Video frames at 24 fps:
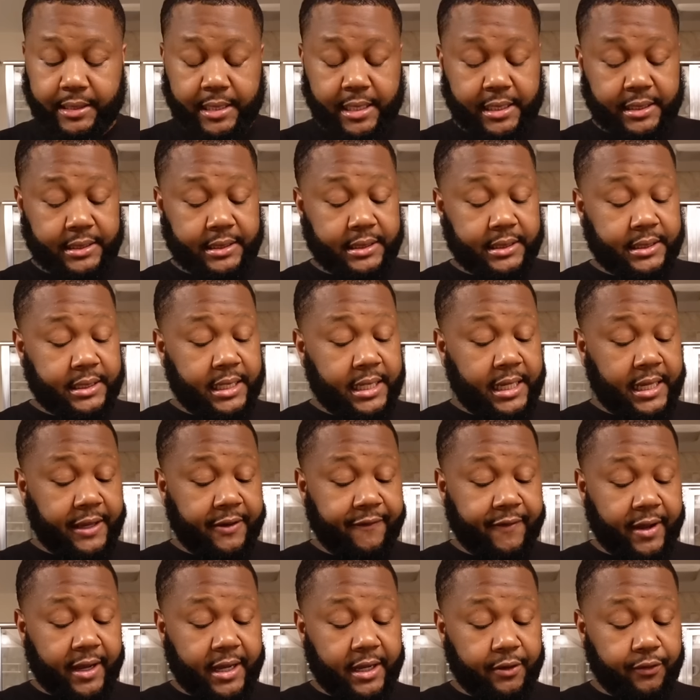Let's see
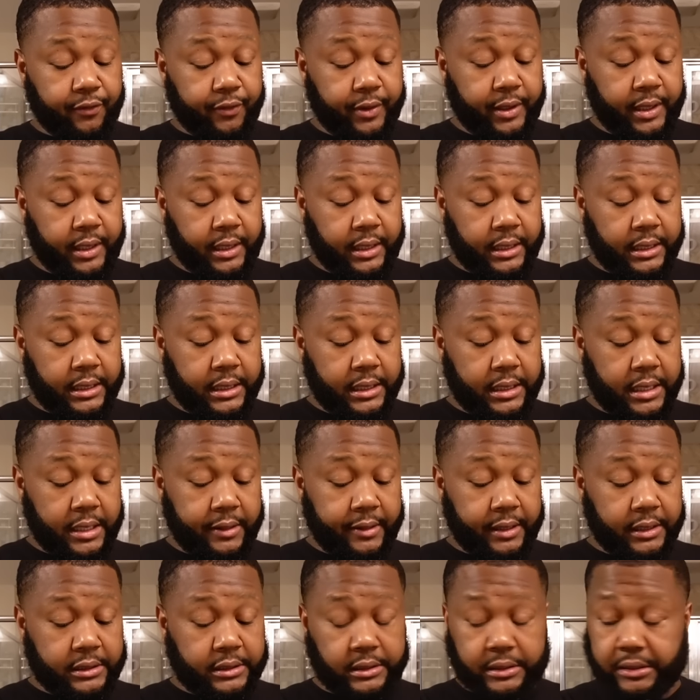if I can read the
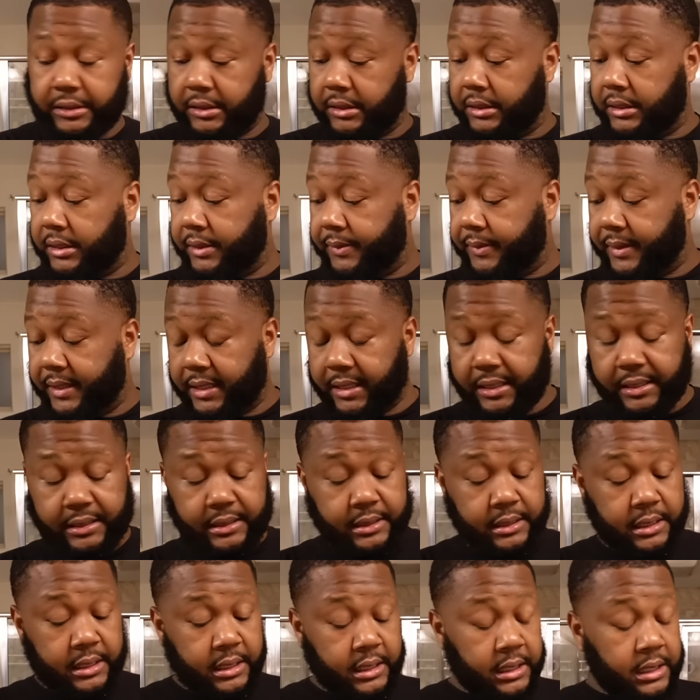directions on here
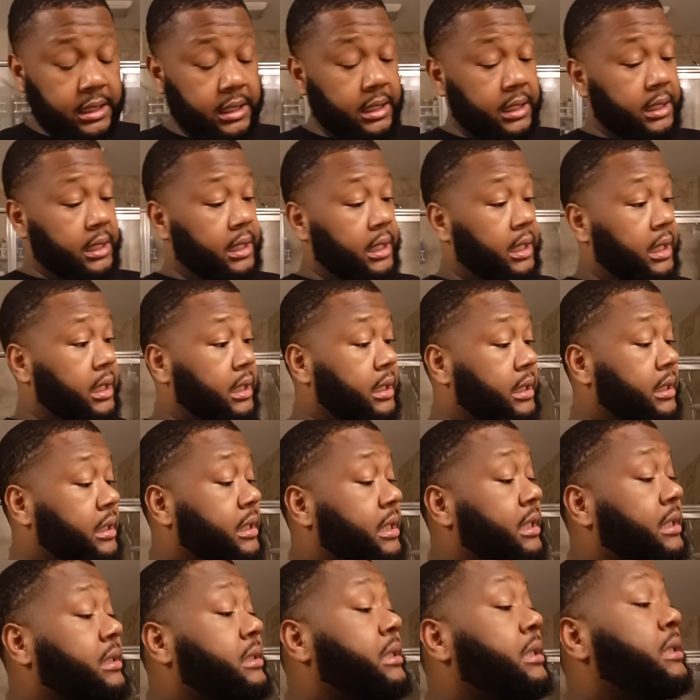because
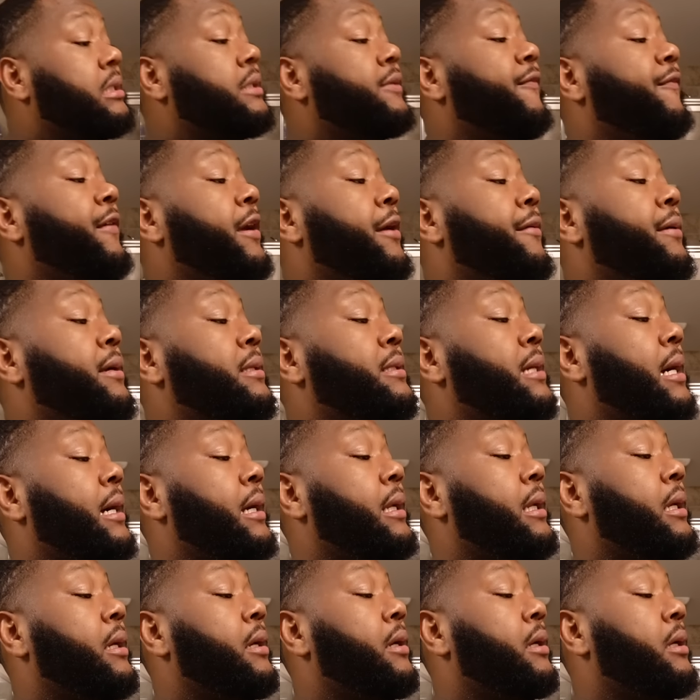this is very
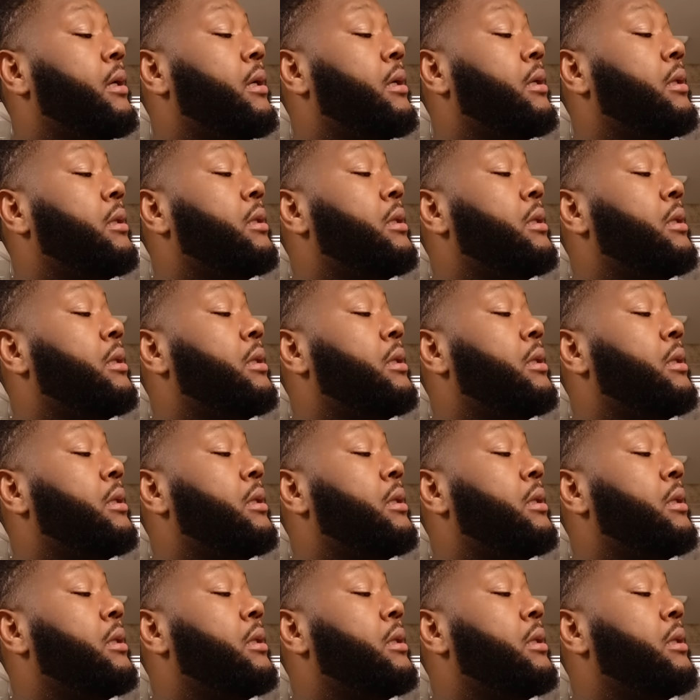tiny.